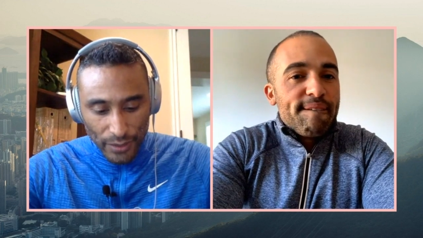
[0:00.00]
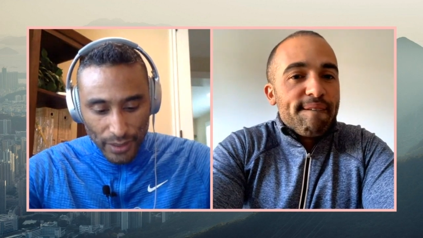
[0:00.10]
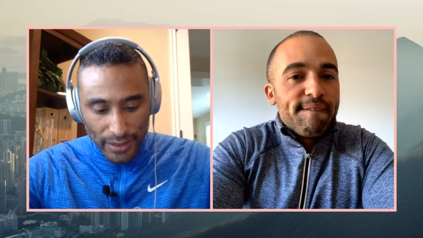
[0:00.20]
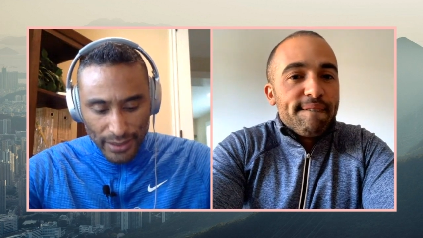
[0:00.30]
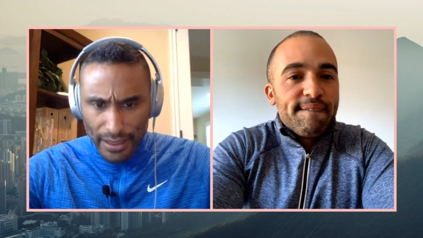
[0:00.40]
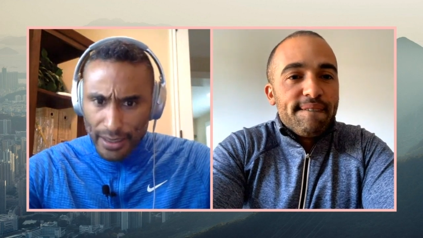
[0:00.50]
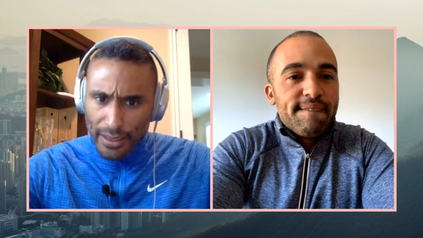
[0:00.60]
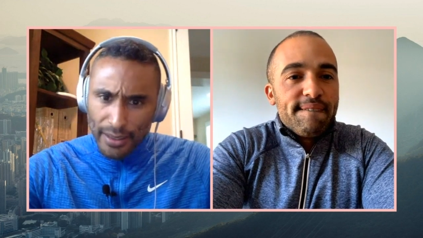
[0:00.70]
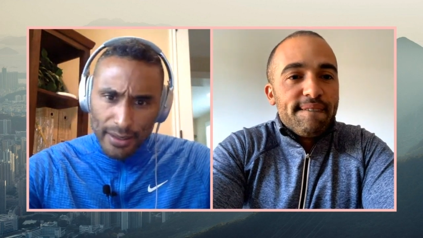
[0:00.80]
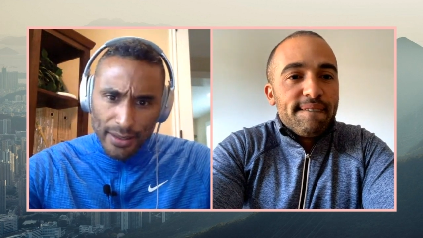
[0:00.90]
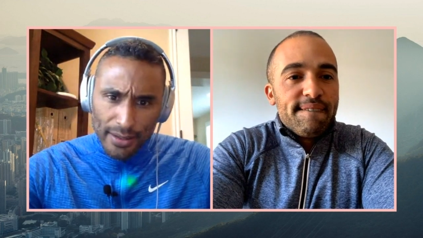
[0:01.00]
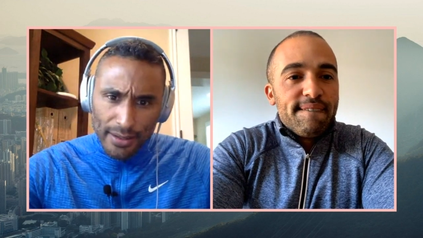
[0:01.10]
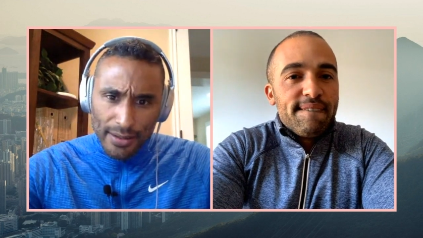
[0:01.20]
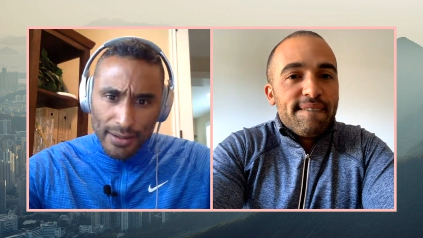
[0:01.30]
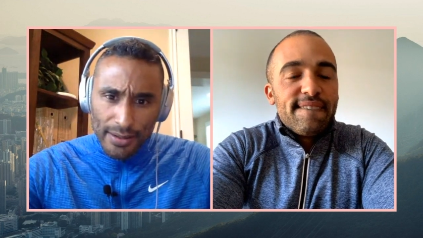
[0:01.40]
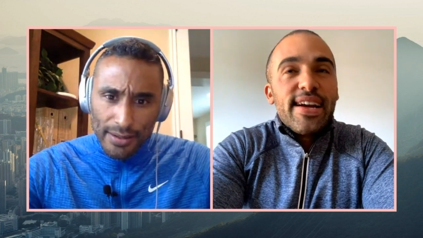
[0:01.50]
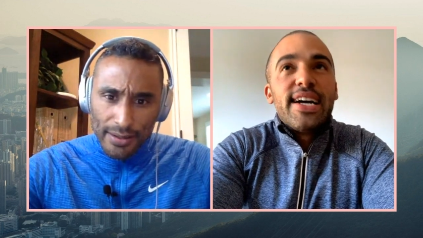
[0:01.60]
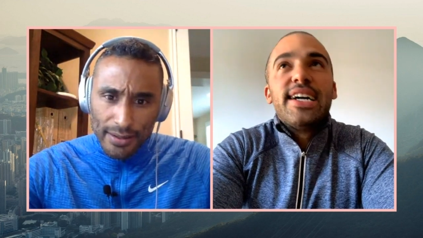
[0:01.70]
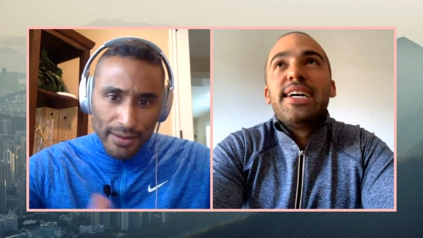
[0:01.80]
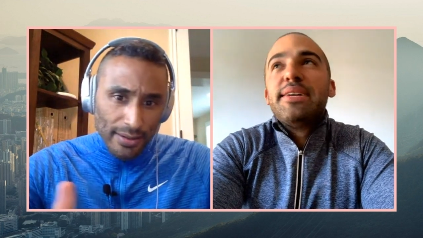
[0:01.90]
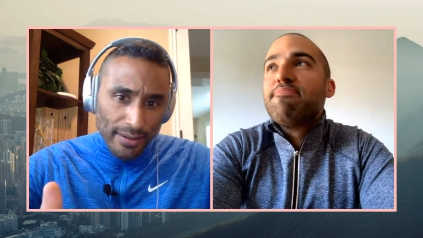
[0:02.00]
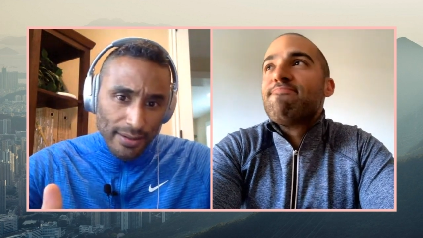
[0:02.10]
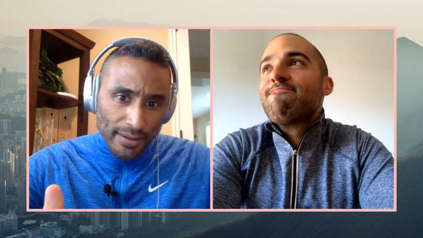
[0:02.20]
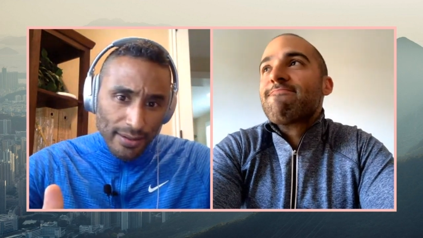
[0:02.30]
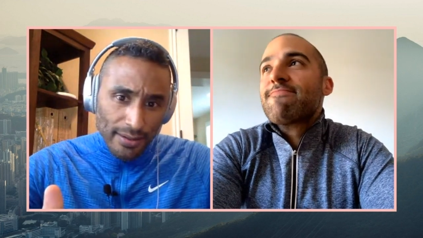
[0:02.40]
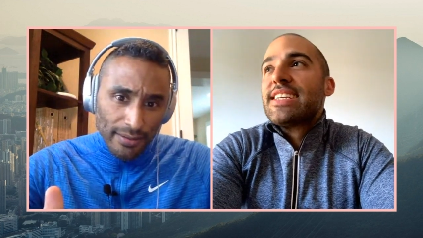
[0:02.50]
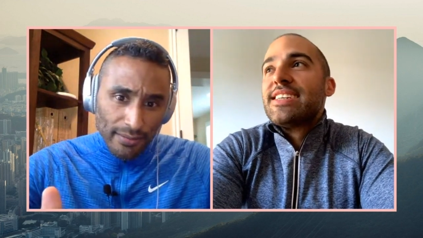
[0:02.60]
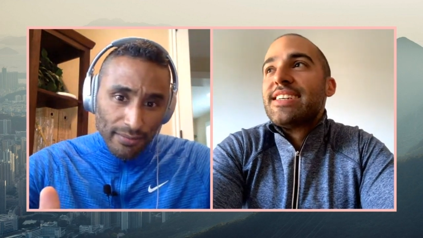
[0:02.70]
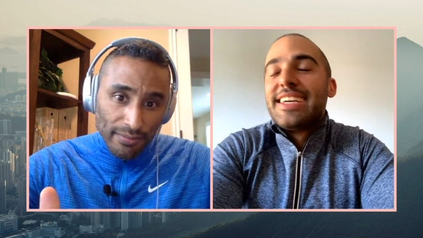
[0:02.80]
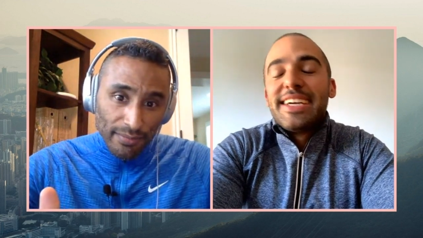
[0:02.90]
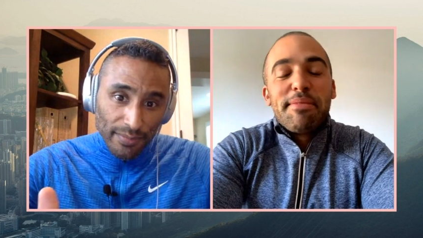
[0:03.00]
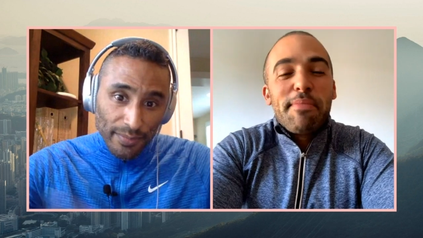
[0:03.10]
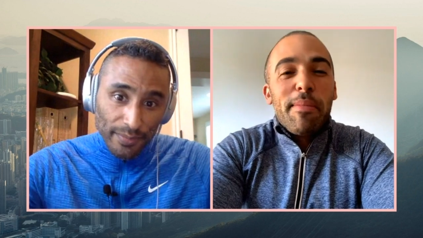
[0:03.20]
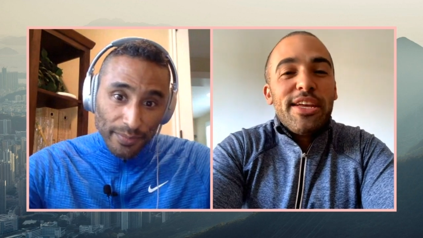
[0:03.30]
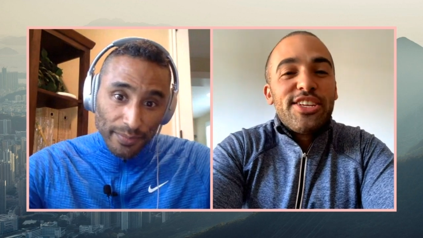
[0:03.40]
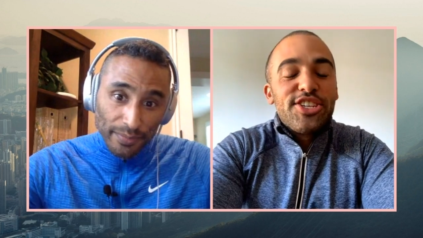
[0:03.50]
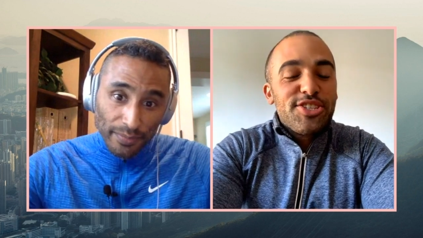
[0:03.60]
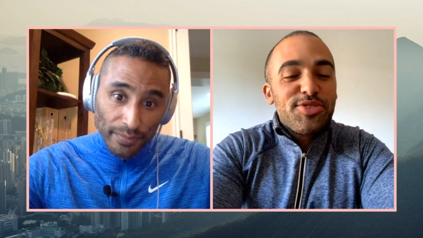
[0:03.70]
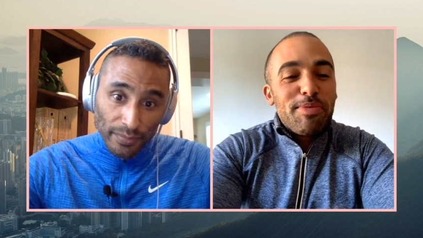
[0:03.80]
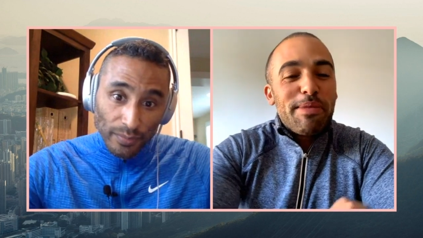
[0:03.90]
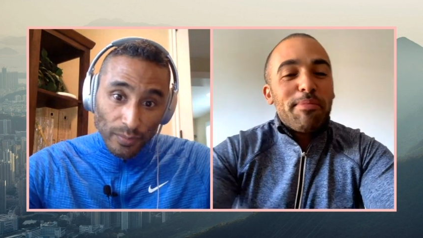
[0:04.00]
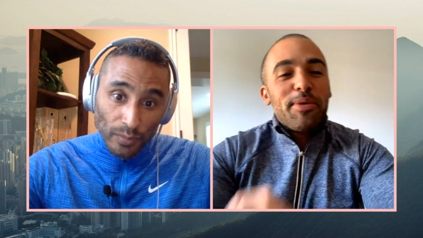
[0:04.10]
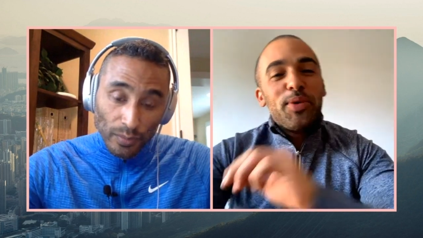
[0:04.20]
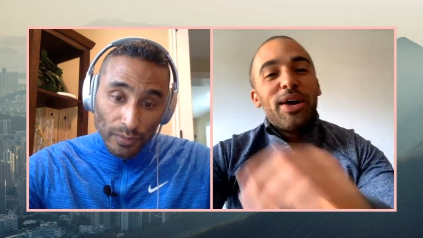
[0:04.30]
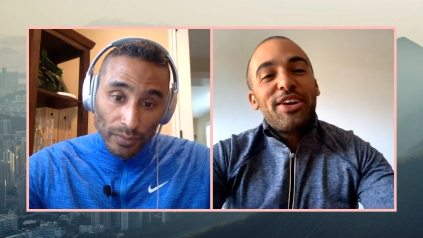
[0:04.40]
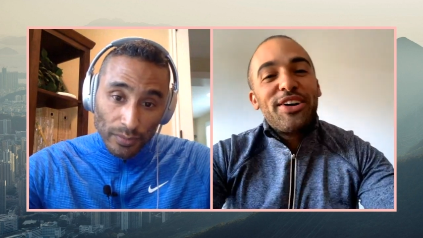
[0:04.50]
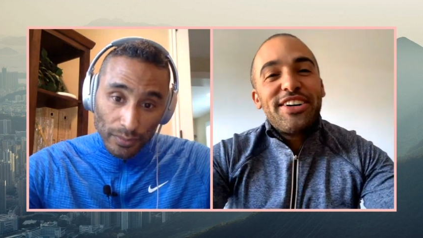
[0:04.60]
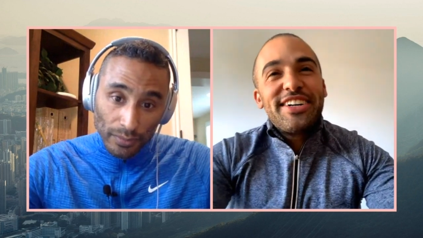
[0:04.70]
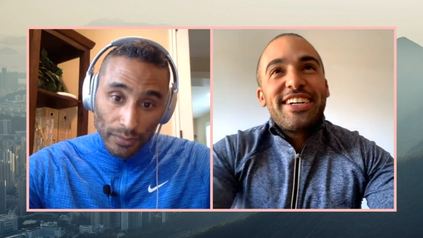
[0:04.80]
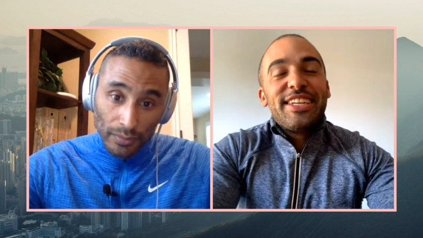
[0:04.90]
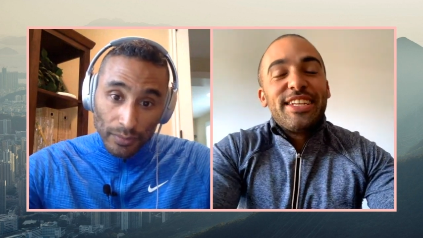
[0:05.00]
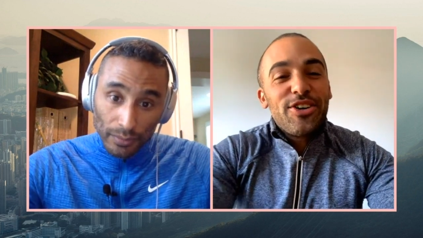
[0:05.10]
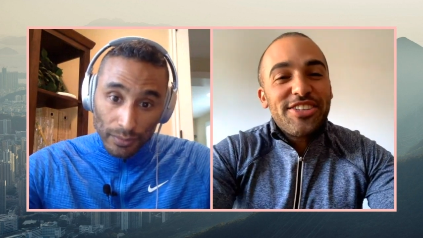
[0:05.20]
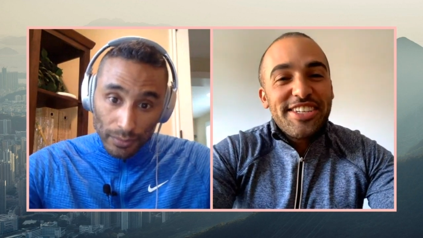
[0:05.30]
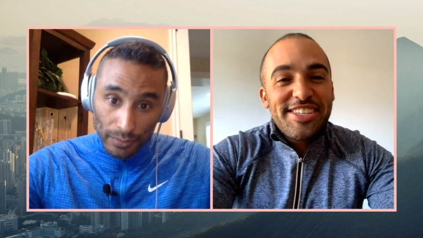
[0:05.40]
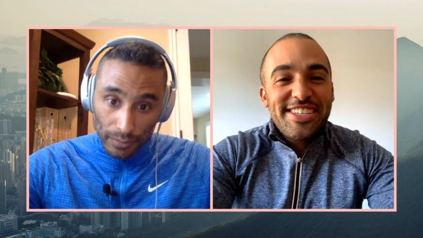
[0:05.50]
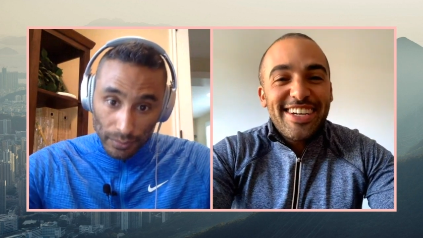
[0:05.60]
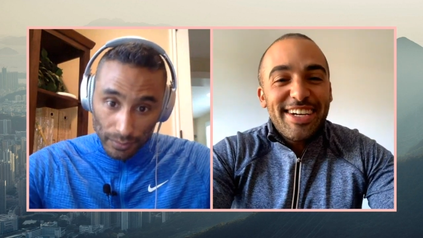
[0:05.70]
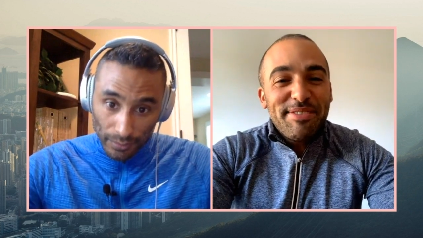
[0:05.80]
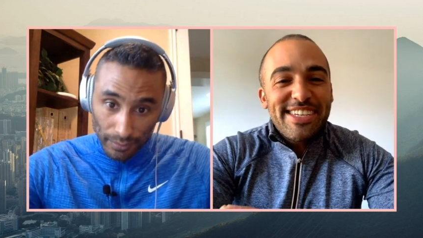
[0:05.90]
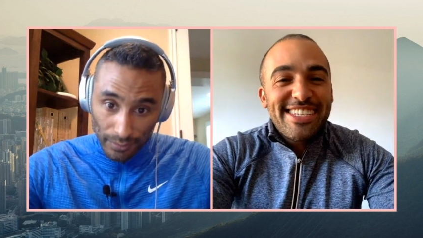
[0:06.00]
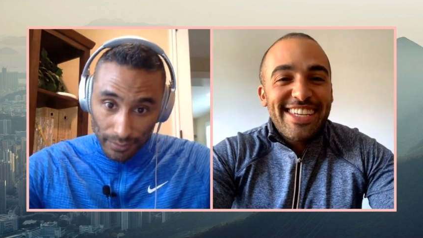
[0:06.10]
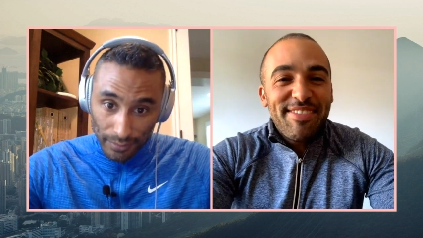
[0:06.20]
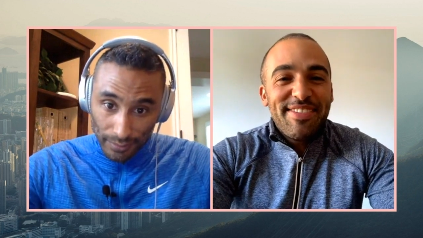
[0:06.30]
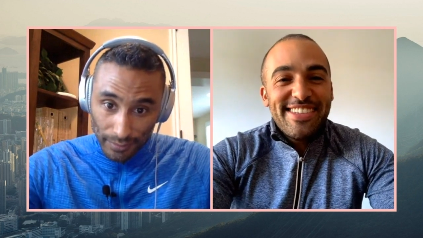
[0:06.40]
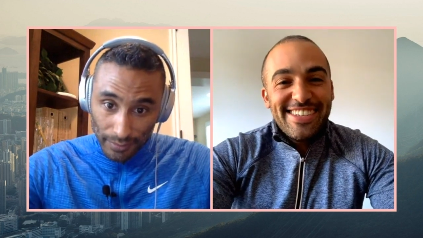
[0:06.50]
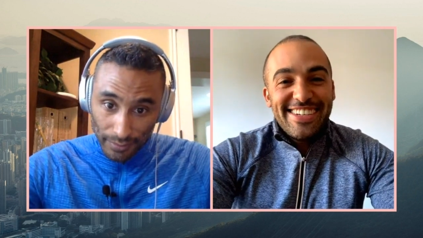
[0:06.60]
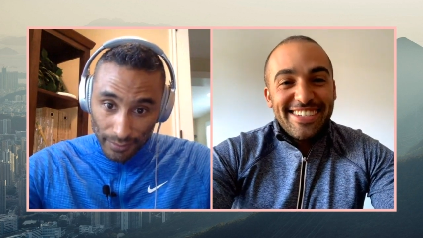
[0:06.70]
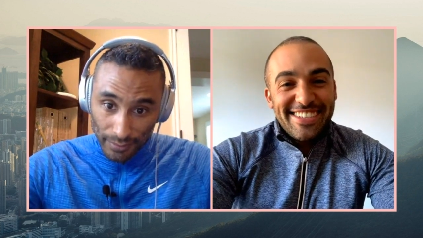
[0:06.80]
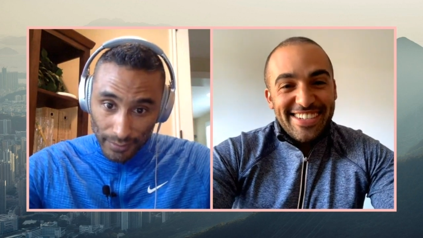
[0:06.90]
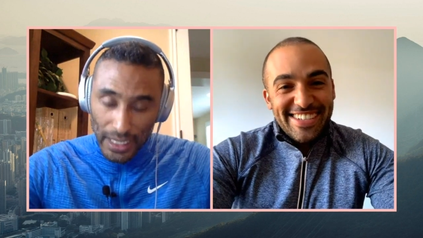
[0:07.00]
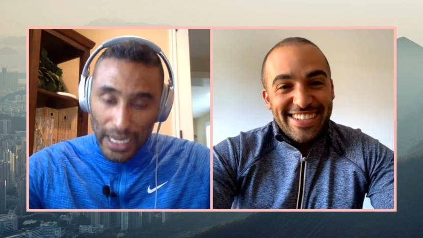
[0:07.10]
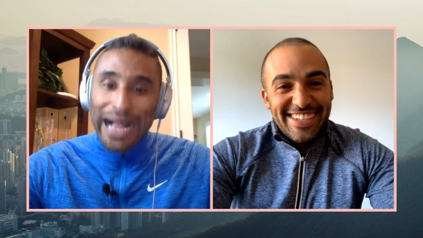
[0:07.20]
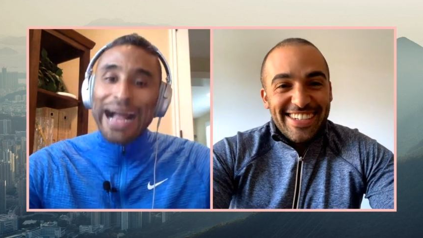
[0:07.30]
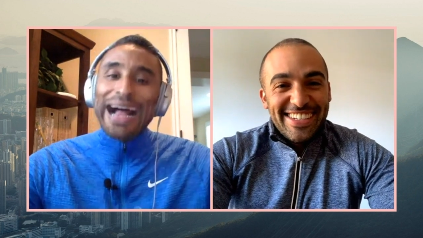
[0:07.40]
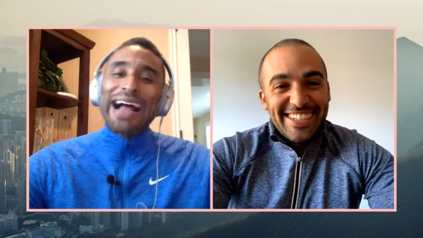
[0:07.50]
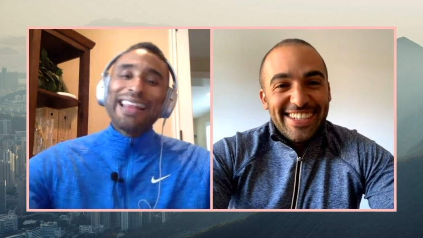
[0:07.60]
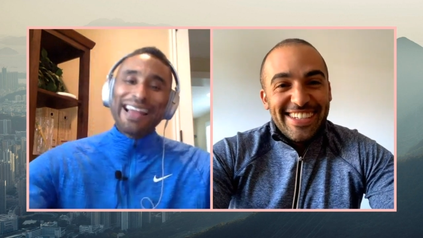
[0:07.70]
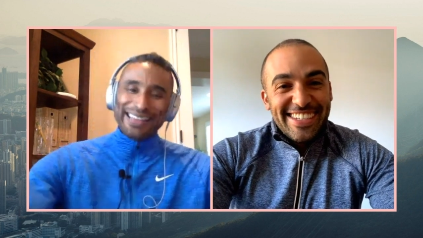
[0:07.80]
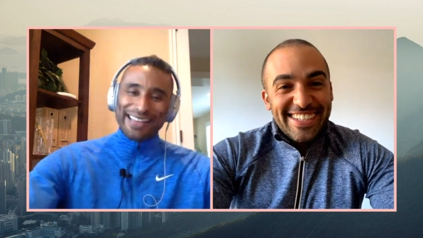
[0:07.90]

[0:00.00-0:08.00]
Speaker 1: to say? Um, maybe just remember we're not locked inside; we're safe inside.
Speaker 2: Ah, I like